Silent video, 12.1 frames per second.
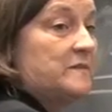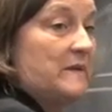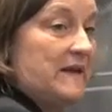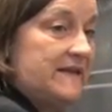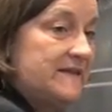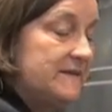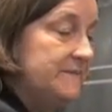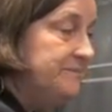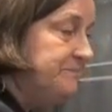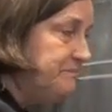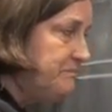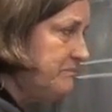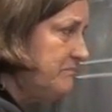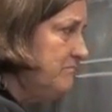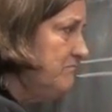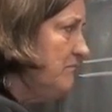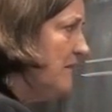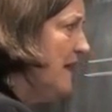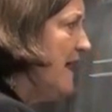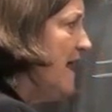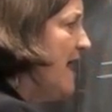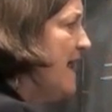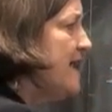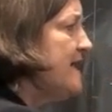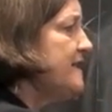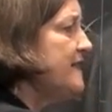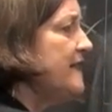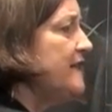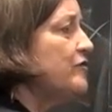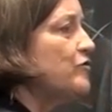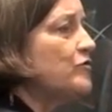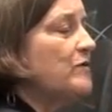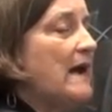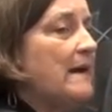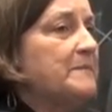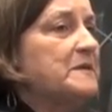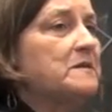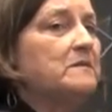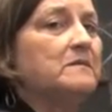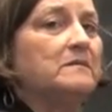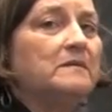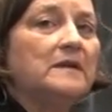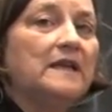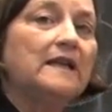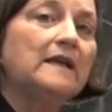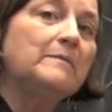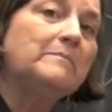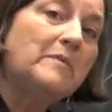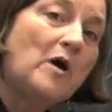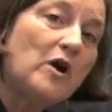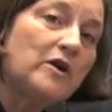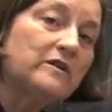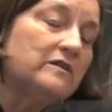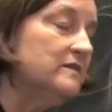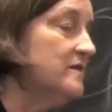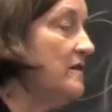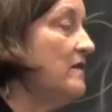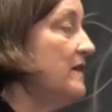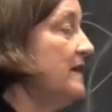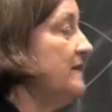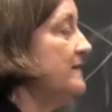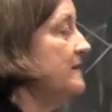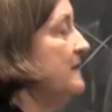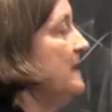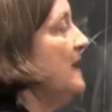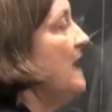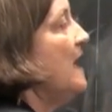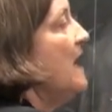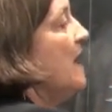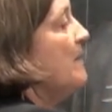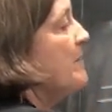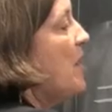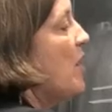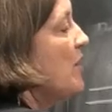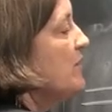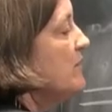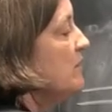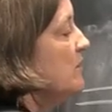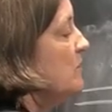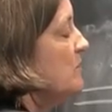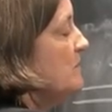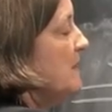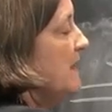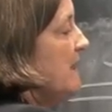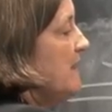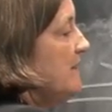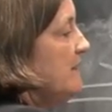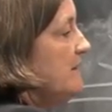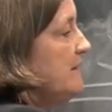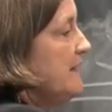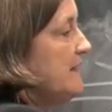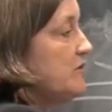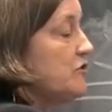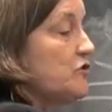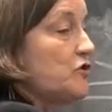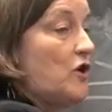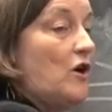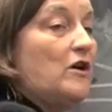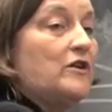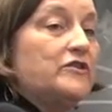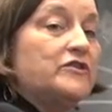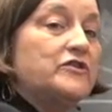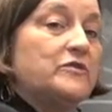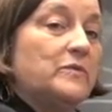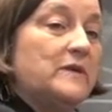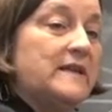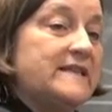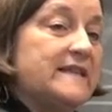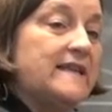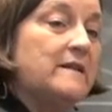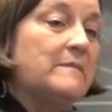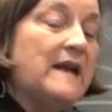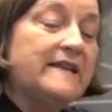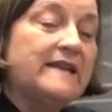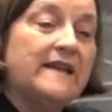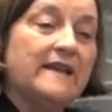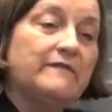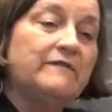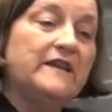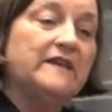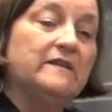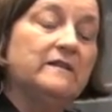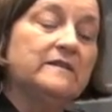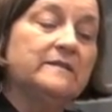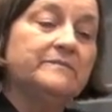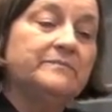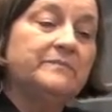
space and it traps particles on it. A particle that's charged when it's in a magnetic field,